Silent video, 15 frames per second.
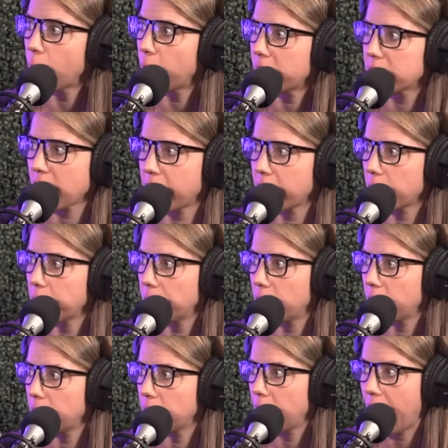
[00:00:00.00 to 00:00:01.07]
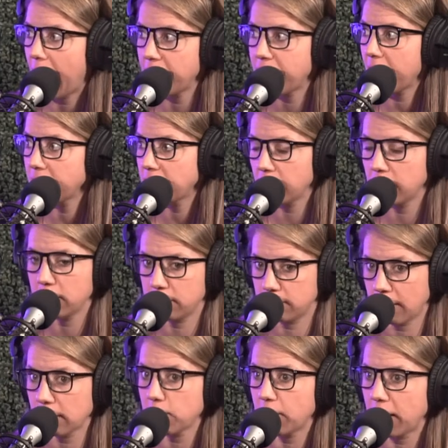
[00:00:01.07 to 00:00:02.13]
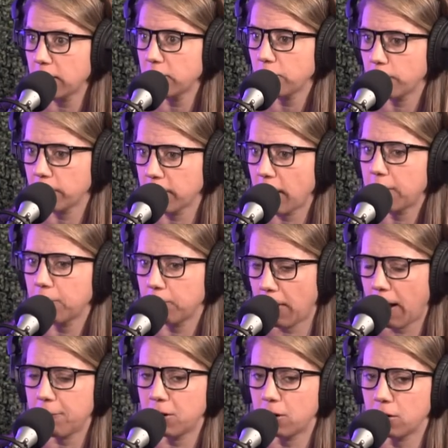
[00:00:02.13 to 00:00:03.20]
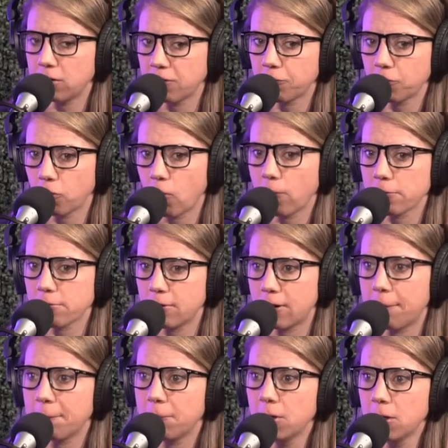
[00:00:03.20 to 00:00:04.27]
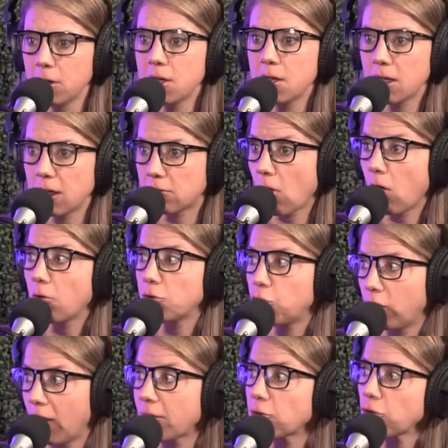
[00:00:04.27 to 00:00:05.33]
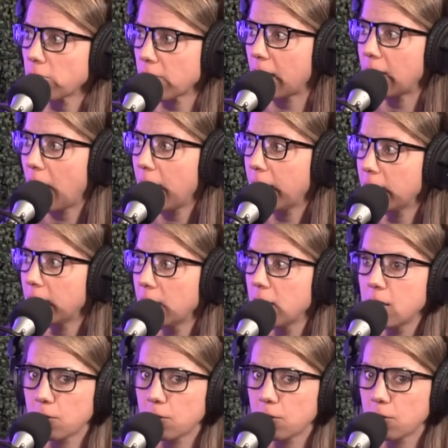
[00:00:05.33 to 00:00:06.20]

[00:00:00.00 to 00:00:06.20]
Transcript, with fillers: when it's on the computer. Mm-hmm. I've had to, that's what I do with, I, I'm in a different course and I'm, it's all sh- lectures online.